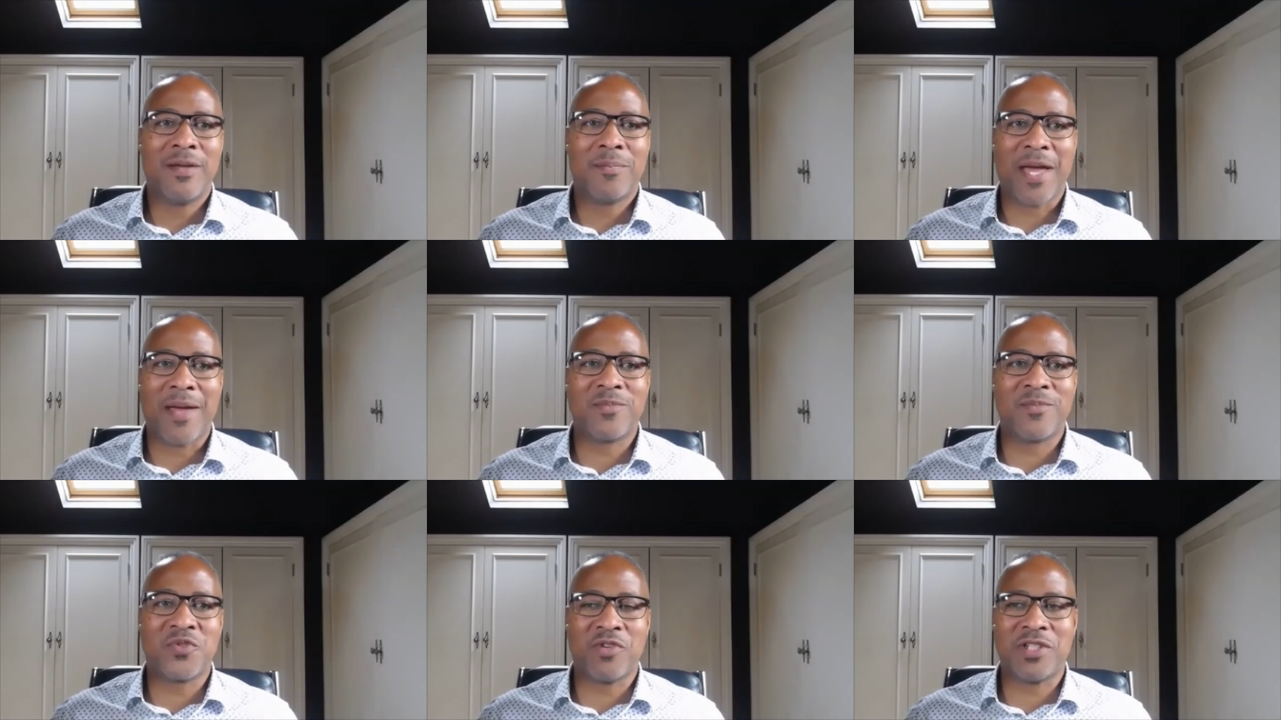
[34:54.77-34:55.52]

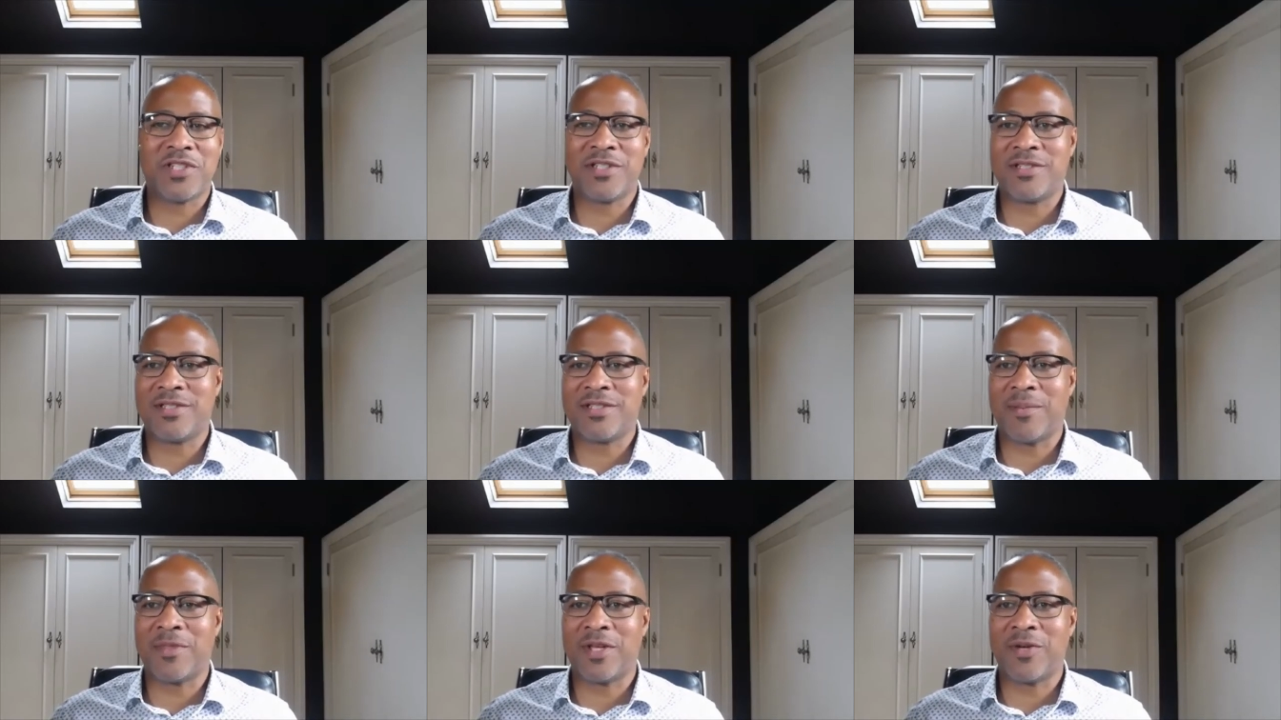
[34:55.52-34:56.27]
Pam's written
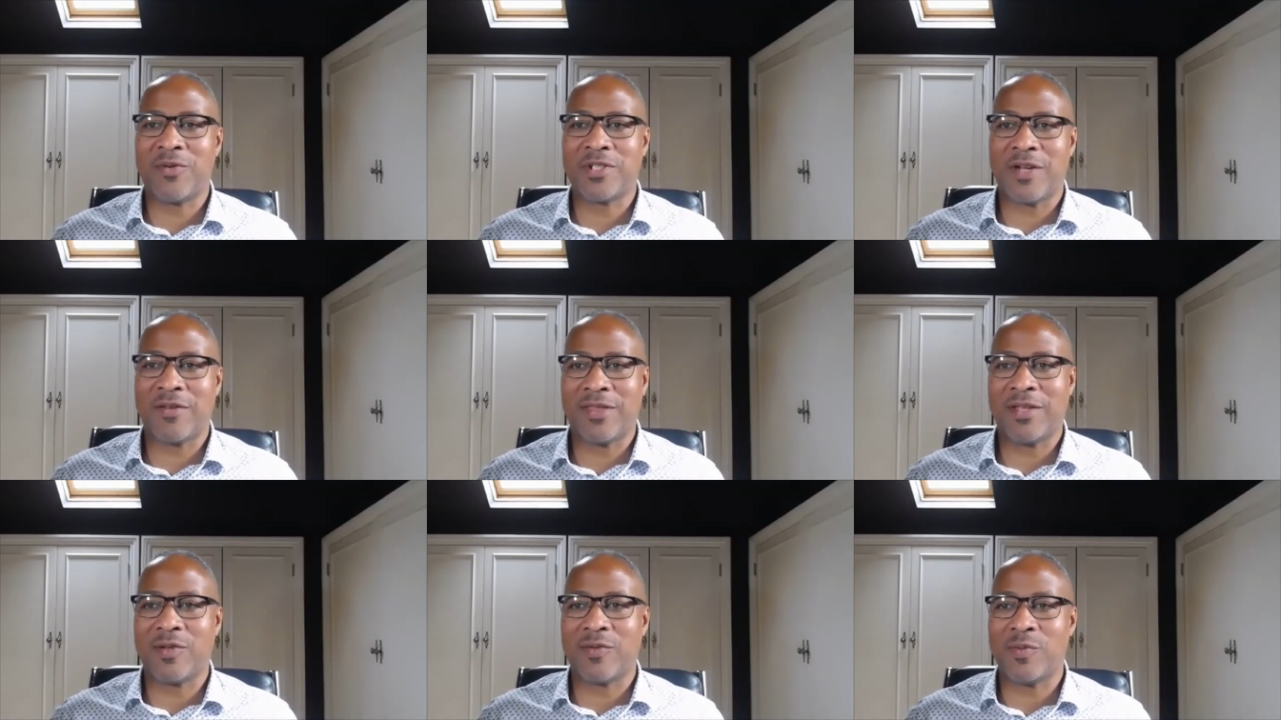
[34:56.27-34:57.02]
something which I
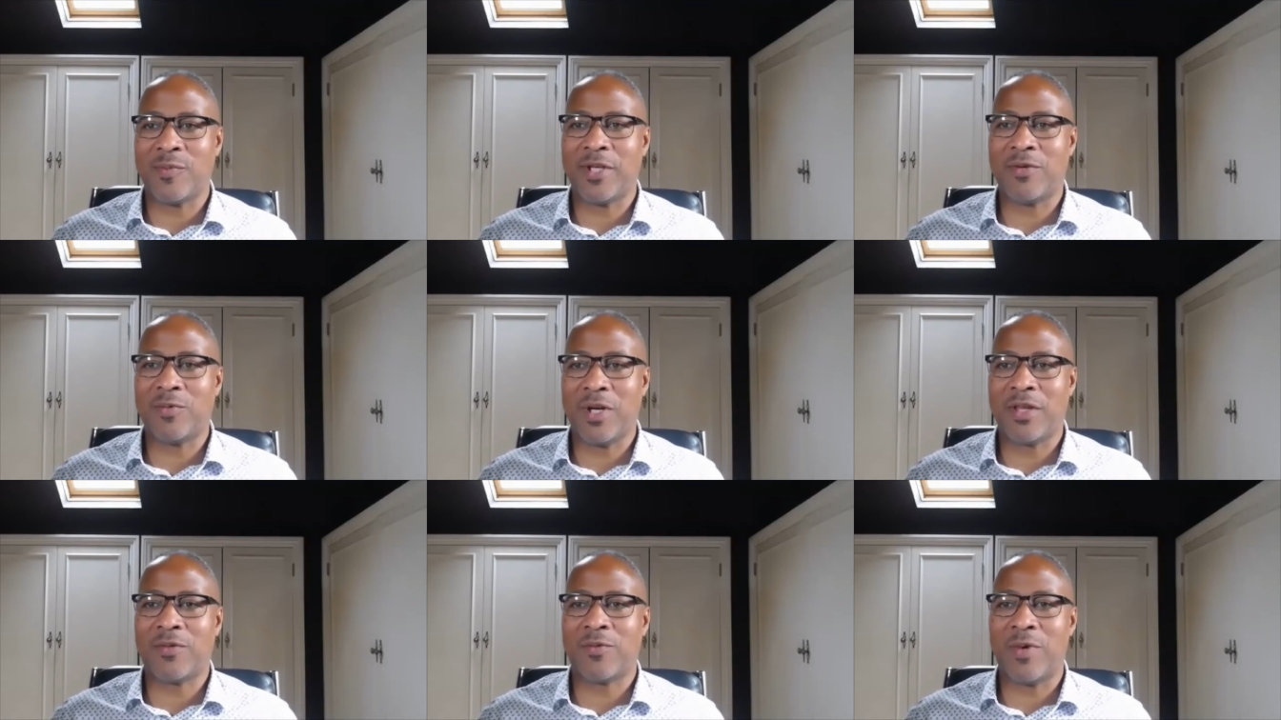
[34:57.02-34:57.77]
think would be
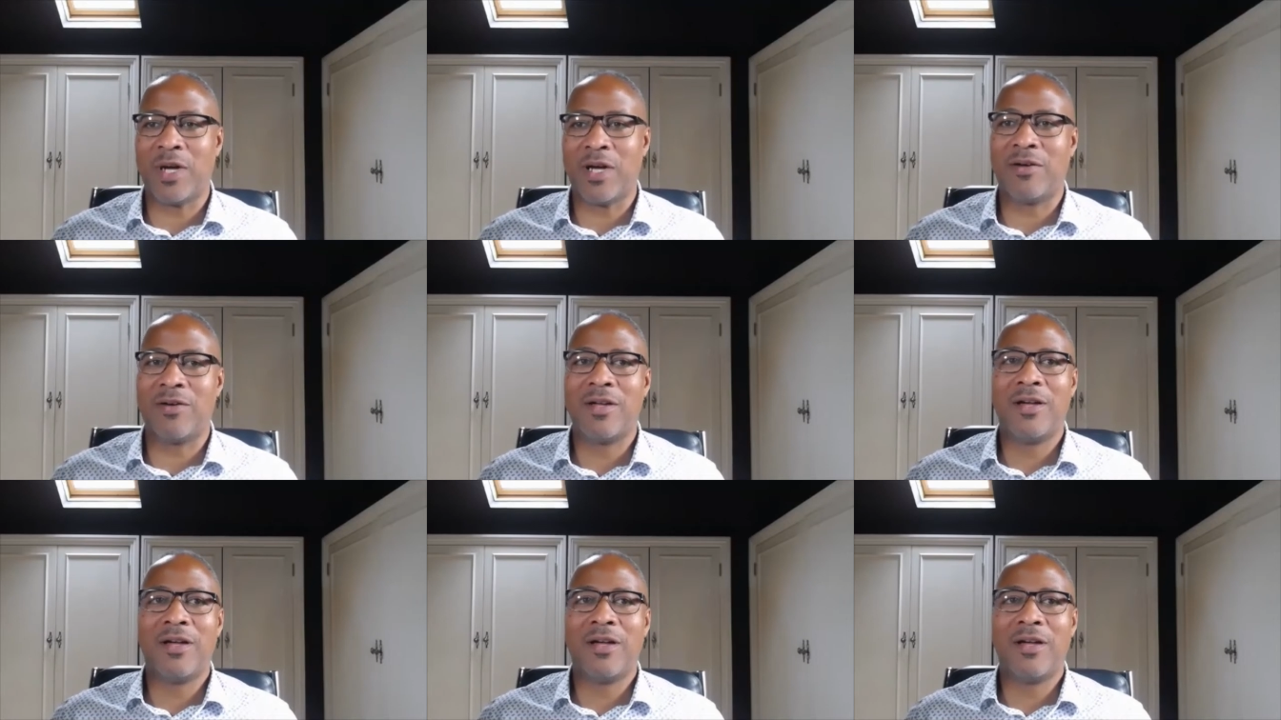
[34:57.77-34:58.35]
worthwhile